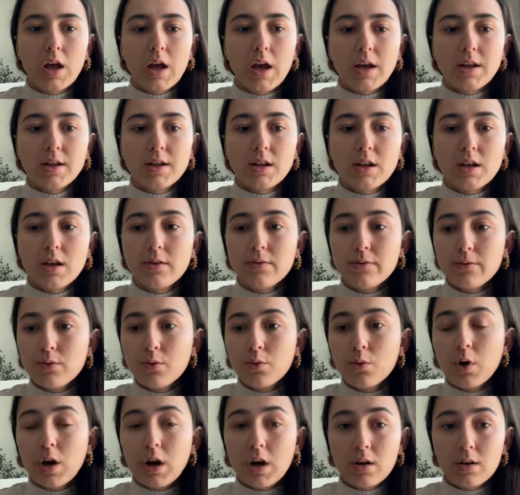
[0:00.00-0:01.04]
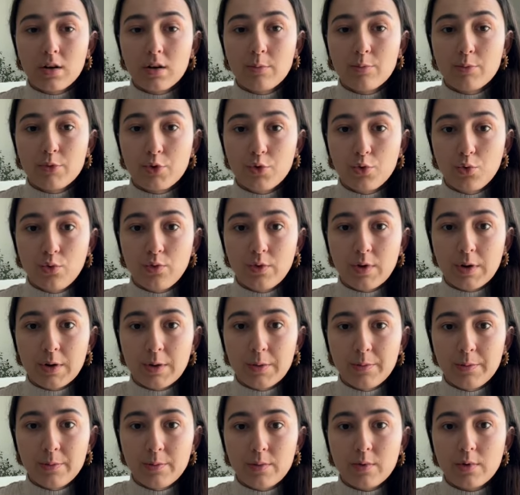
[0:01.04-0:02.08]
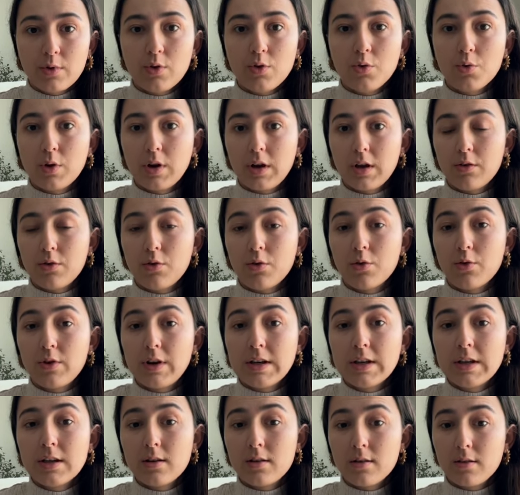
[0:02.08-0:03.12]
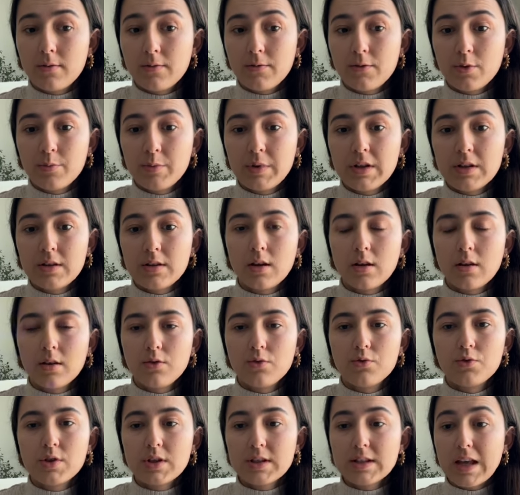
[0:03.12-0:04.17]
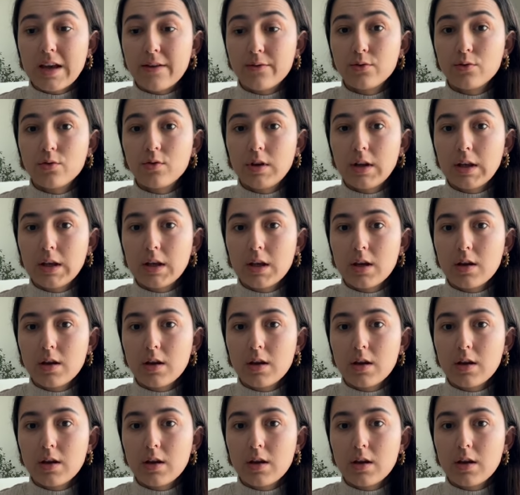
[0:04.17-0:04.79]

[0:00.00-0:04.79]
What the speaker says: And if you are a prover, you can already earn from it. You just have to click